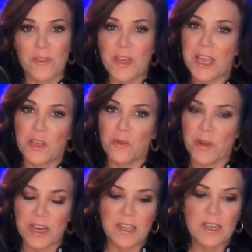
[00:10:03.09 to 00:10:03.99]
Thank you,
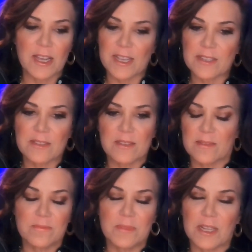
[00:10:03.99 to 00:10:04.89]
Randy. I guess
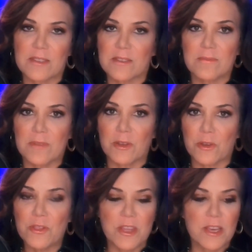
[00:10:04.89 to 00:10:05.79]
that's a
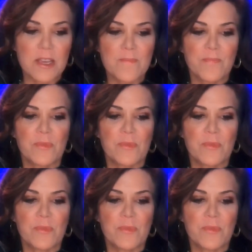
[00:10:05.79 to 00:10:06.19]
good thing.